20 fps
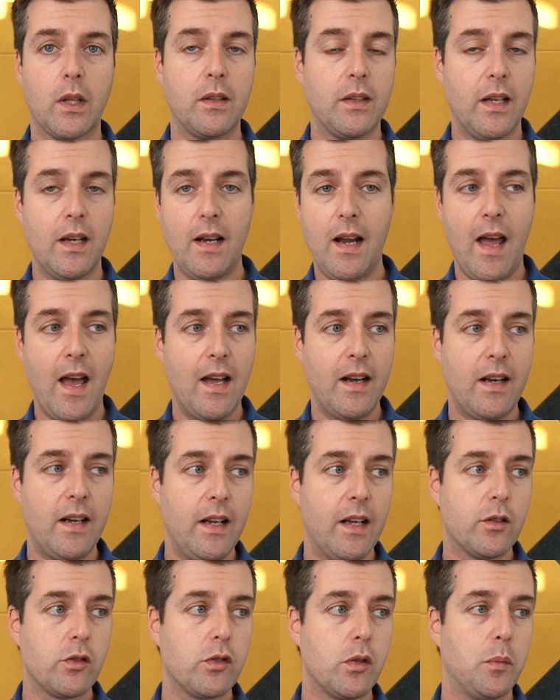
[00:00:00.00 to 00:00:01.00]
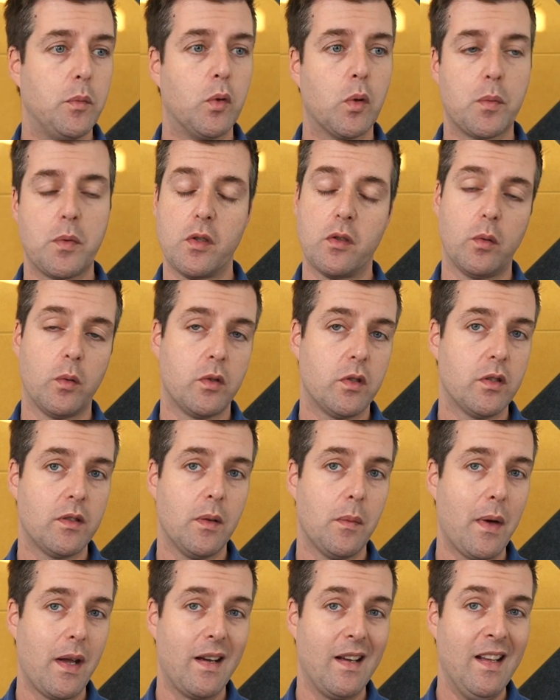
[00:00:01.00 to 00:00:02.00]
because I didn't add any extra absorption, so it's just
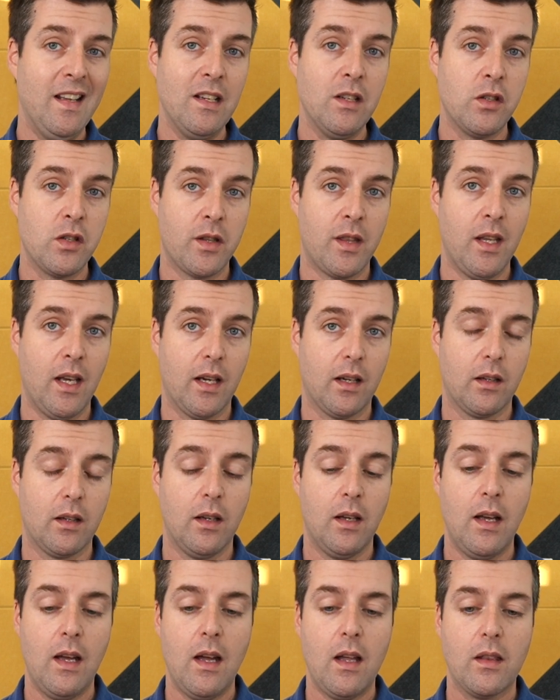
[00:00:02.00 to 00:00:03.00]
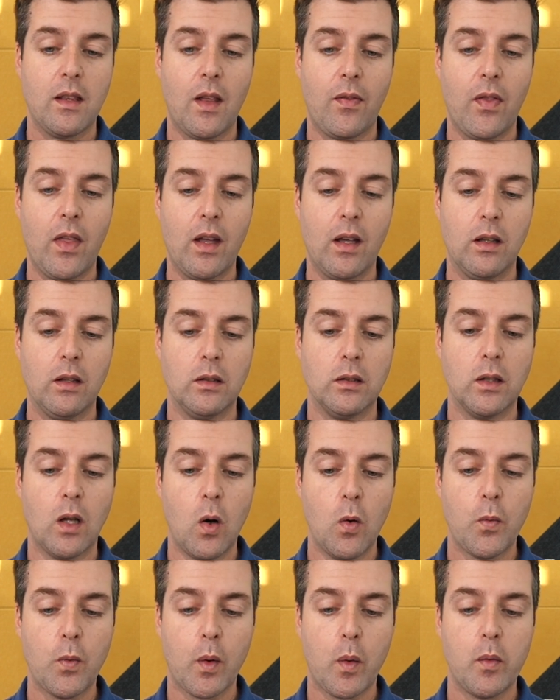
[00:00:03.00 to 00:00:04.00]
about an inch thick, that the
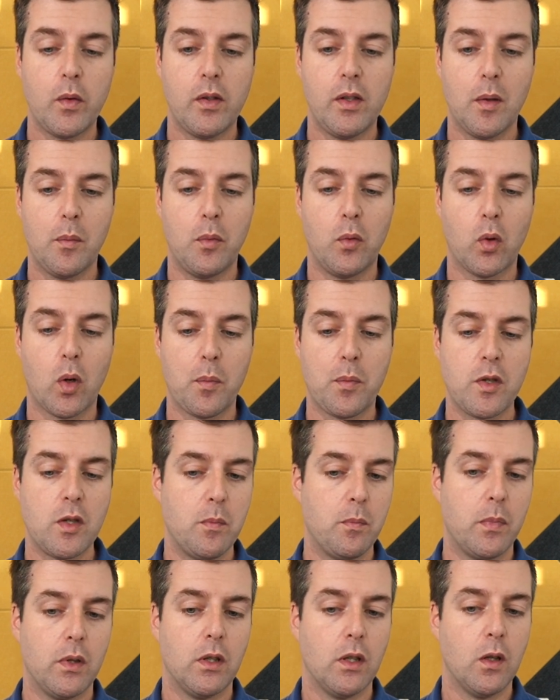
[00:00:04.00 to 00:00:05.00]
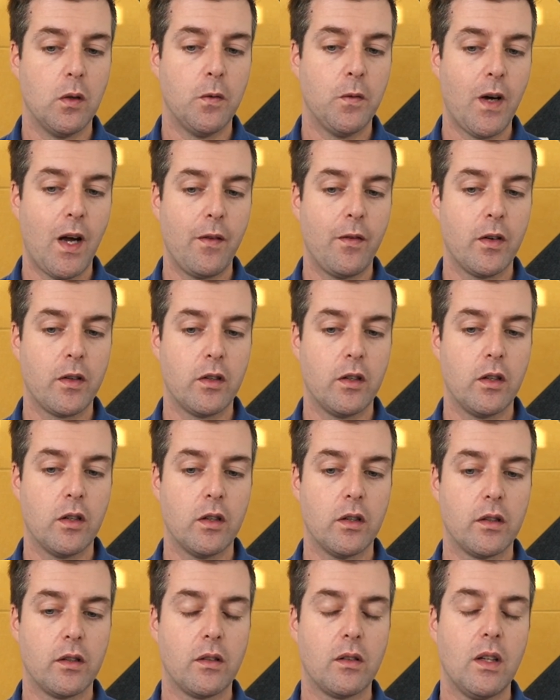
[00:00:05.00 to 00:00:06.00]
low frequency absorption below 500
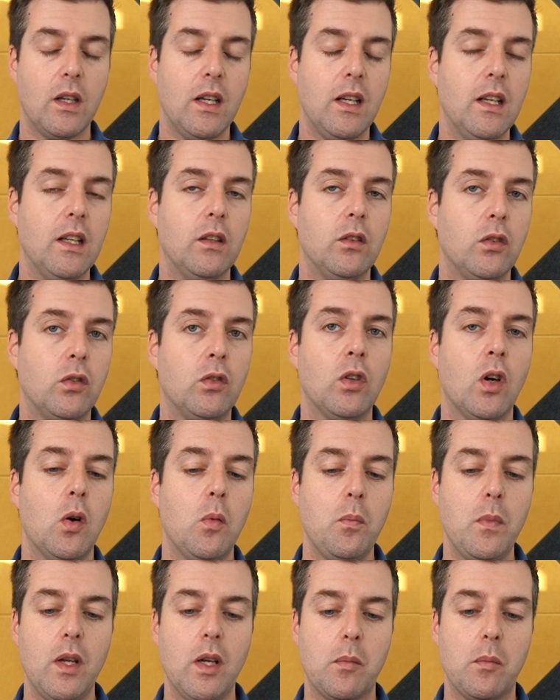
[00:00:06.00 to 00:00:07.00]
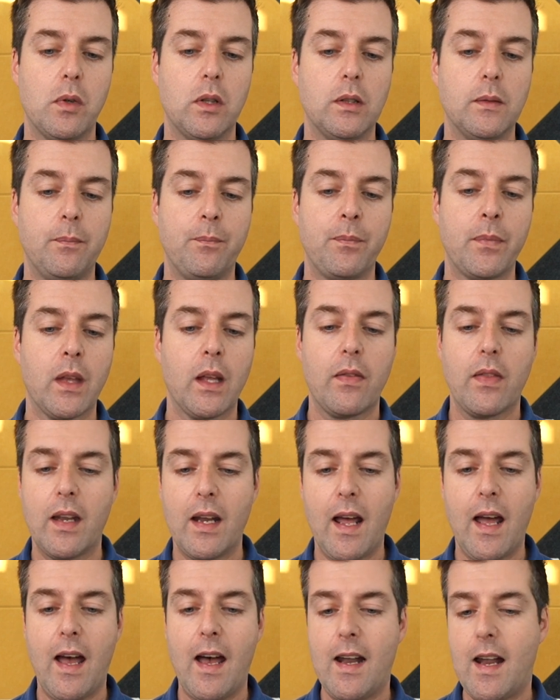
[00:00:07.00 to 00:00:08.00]
hertz is so minimal that
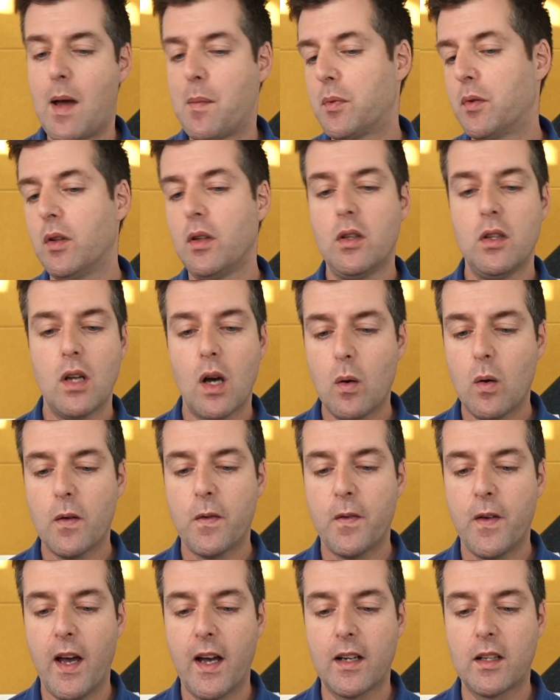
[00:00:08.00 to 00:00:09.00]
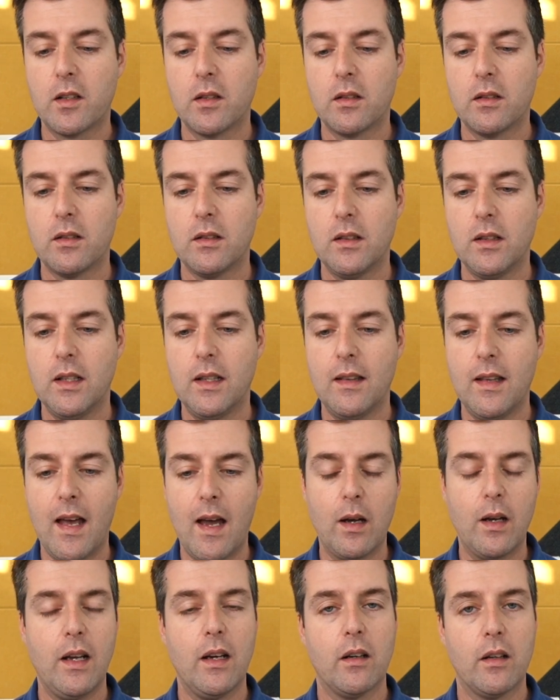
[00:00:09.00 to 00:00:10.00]
it had absolutely no effect in
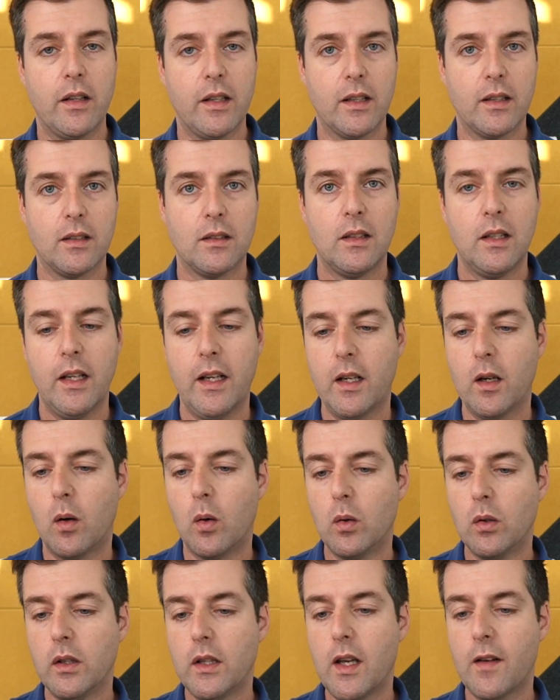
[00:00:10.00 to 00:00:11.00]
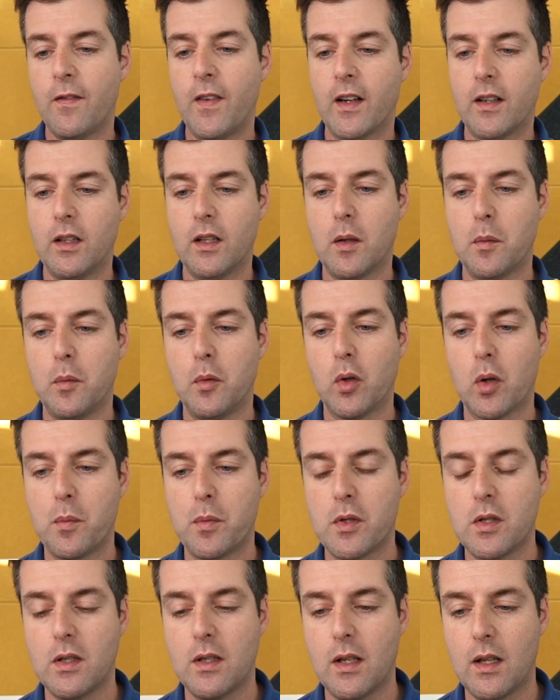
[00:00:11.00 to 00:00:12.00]
that area. It only affected
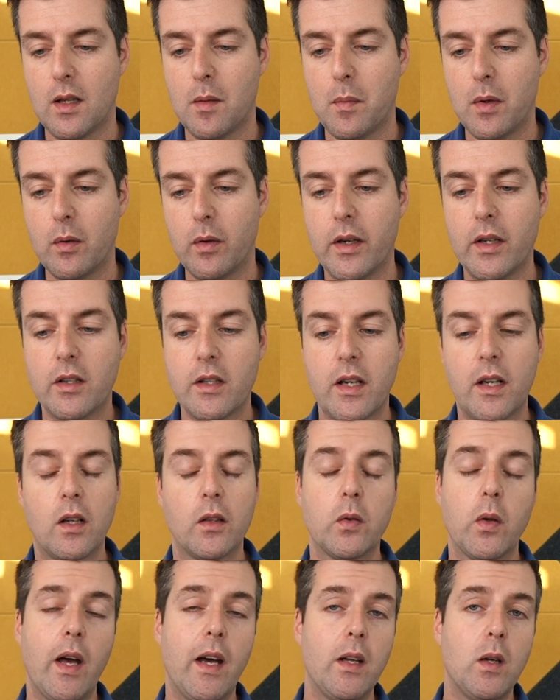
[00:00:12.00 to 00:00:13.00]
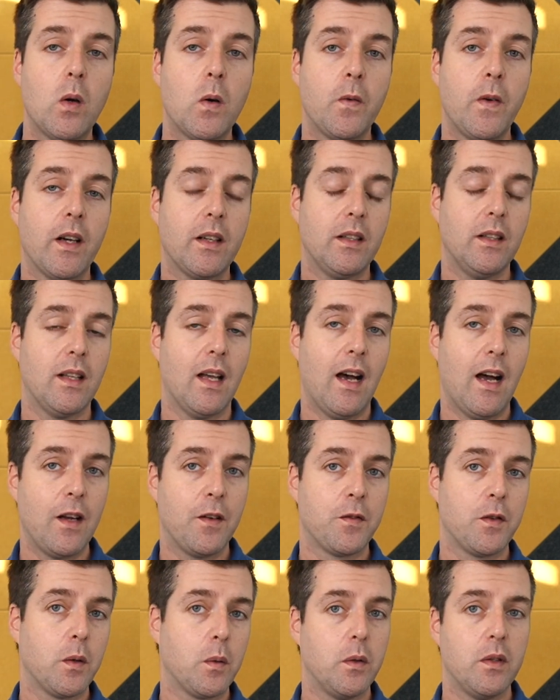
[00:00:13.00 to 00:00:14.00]
absorption in the mid-range. It also had no effect in the high
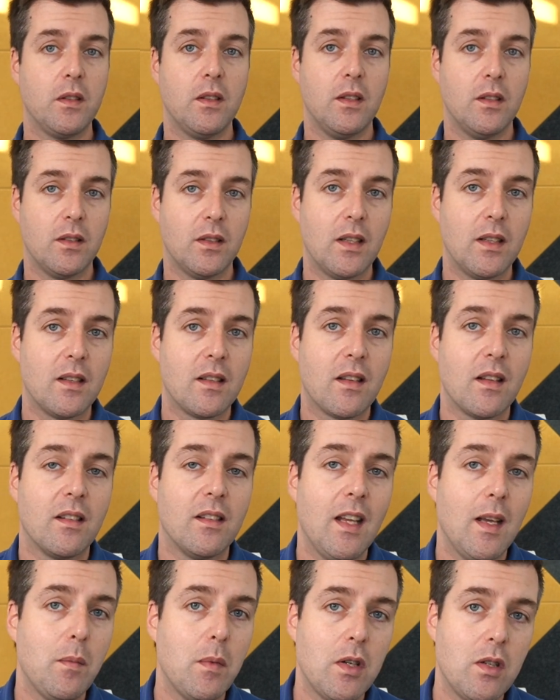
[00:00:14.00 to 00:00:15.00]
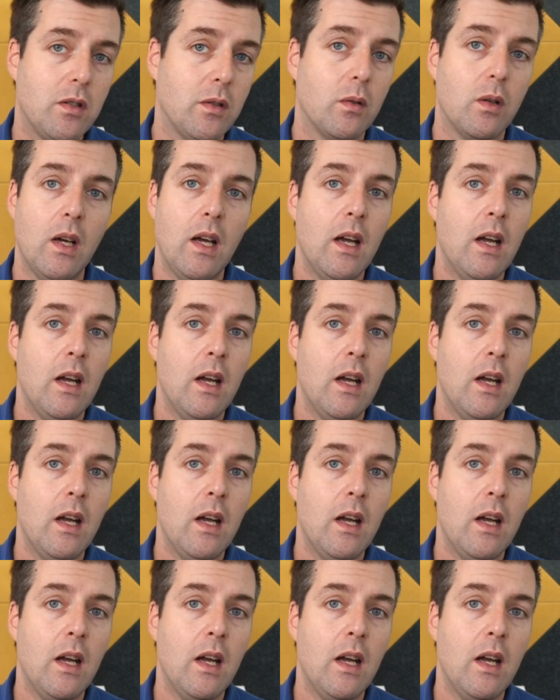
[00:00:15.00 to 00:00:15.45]
frequencies, and it's the same issue.